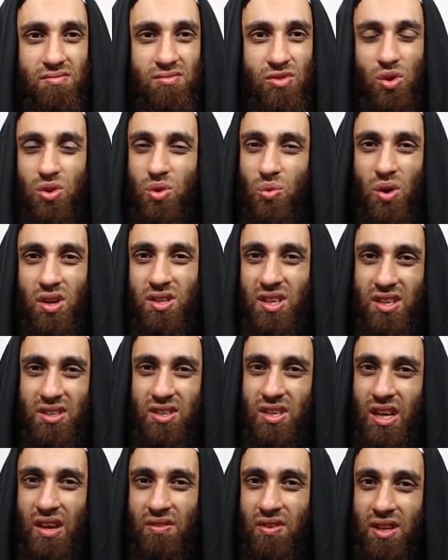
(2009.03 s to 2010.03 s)
you're the one
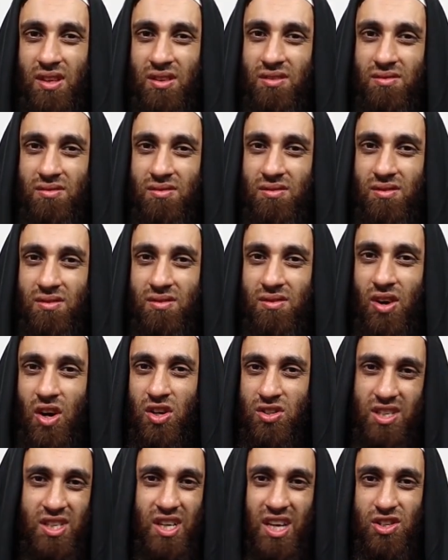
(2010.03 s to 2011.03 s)
that's giving
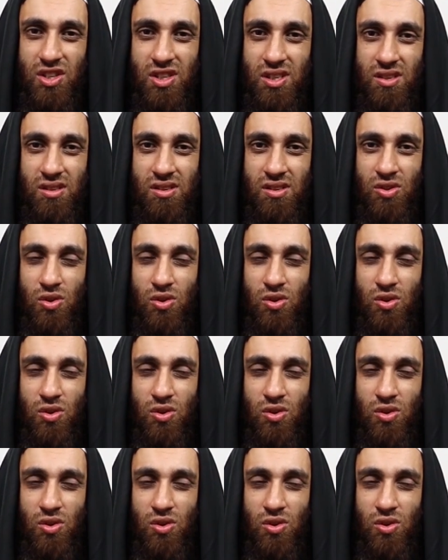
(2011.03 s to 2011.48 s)
us attention.